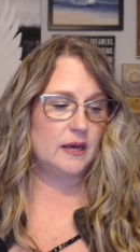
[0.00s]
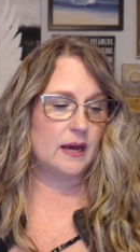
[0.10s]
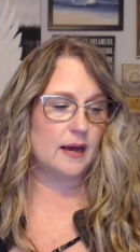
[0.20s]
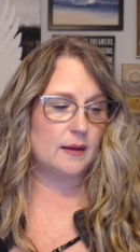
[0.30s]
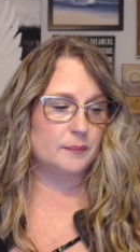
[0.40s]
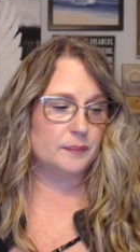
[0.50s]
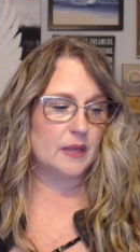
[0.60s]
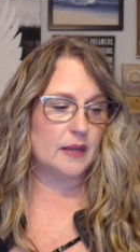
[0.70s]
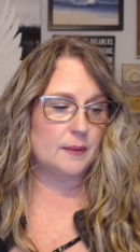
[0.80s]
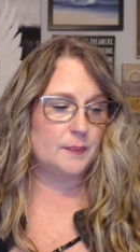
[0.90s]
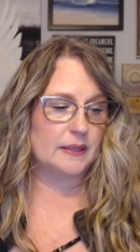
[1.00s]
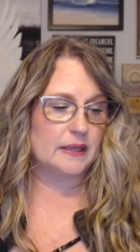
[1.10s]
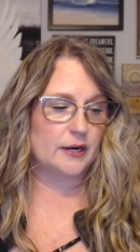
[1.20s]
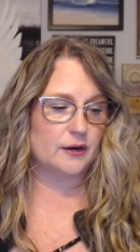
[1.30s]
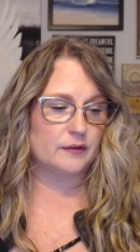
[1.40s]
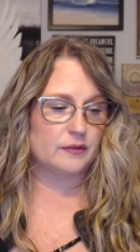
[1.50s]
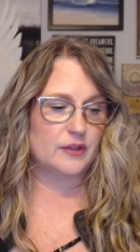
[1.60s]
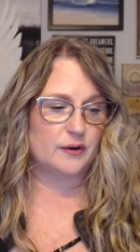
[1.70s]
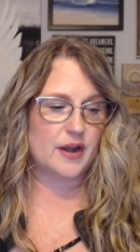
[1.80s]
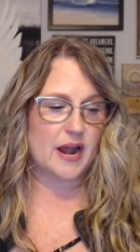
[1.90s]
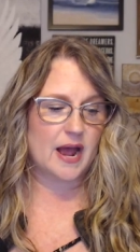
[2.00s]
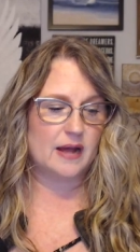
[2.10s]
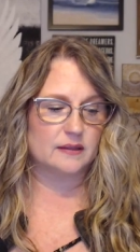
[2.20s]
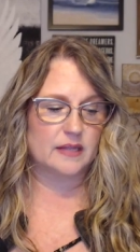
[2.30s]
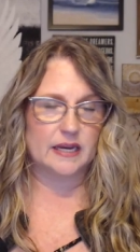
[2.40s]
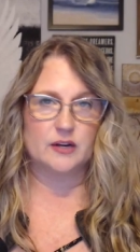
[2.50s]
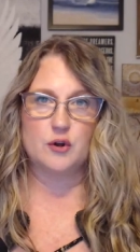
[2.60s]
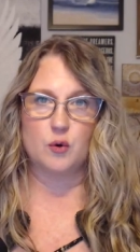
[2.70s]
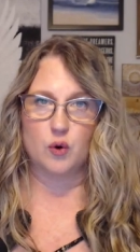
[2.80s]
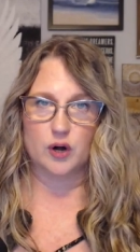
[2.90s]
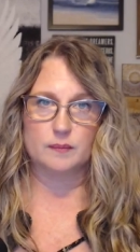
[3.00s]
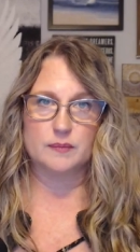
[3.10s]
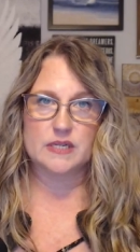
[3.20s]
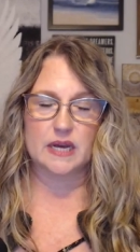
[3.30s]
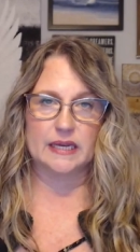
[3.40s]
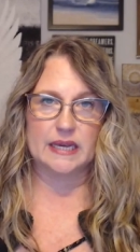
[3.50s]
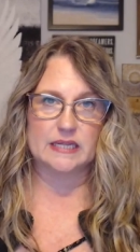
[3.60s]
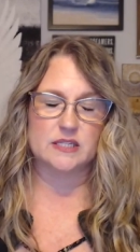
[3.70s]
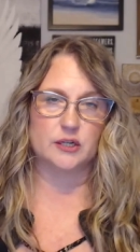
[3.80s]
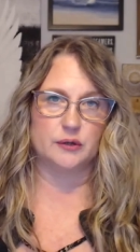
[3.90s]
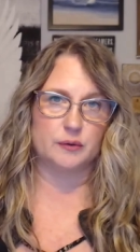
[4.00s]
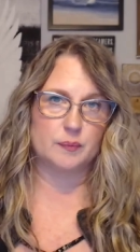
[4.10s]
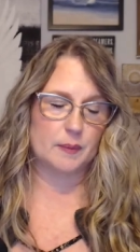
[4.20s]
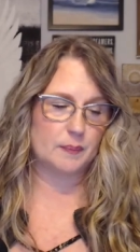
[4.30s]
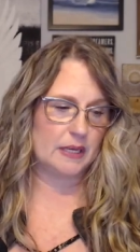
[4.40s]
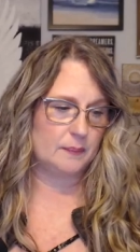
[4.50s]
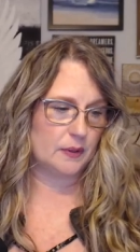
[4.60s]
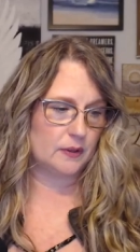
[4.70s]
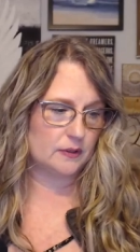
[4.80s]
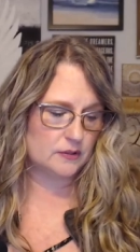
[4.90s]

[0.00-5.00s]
but they're not like normed against a group of people.